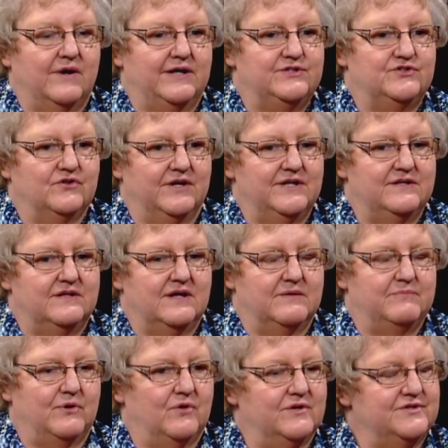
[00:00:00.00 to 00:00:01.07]
I joined a
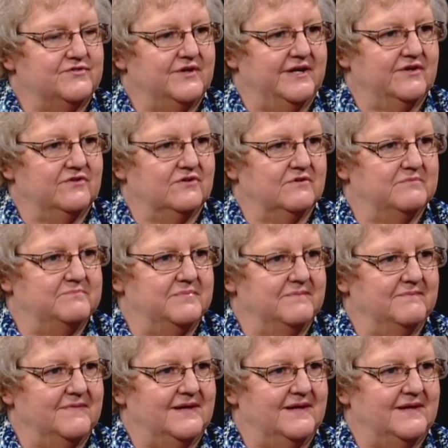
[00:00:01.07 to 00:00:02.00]
poetry group.